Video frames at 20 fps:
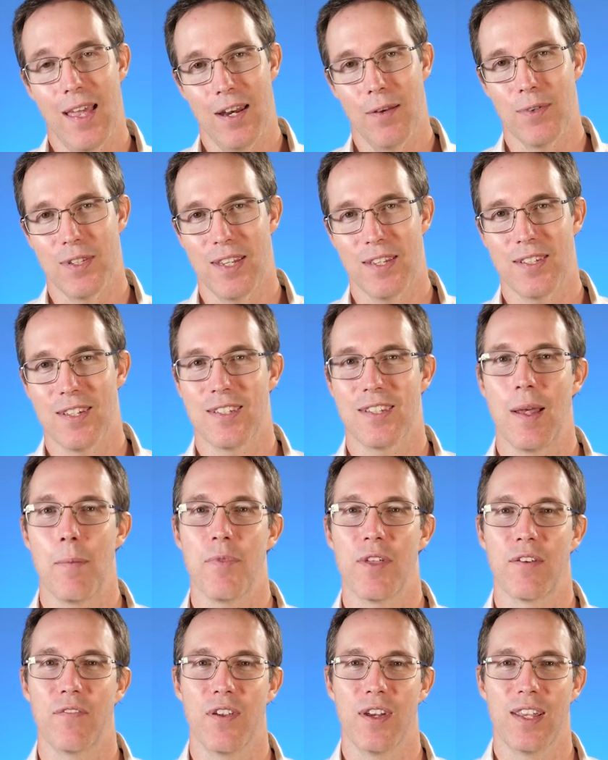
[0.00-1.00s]
Anyways, this is
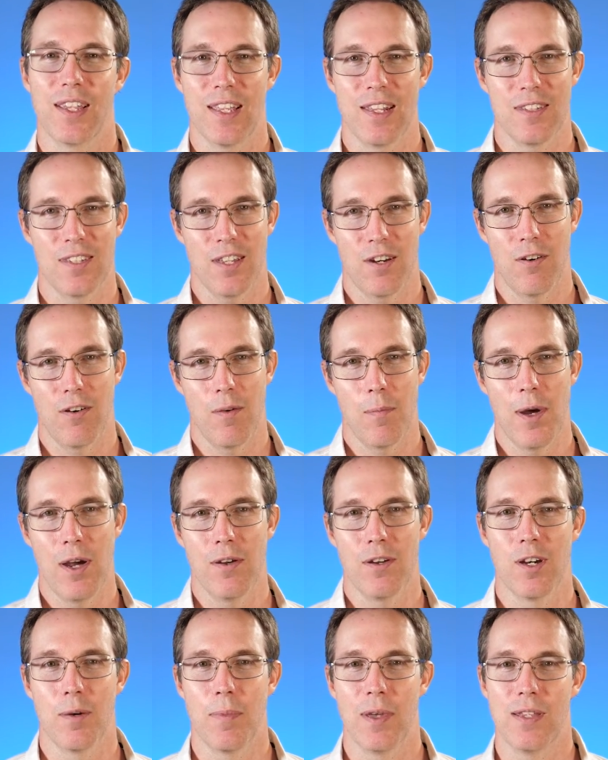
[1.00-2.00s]
something for you to consider
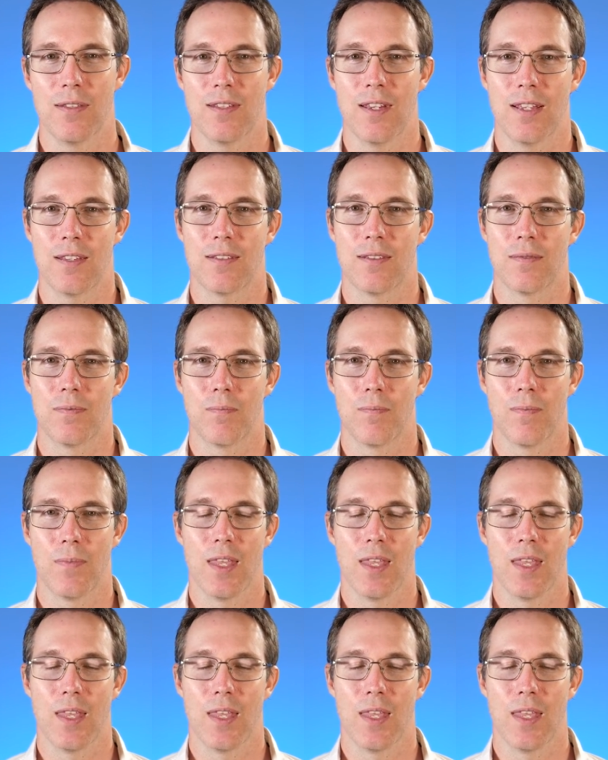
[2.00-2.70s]
about your business.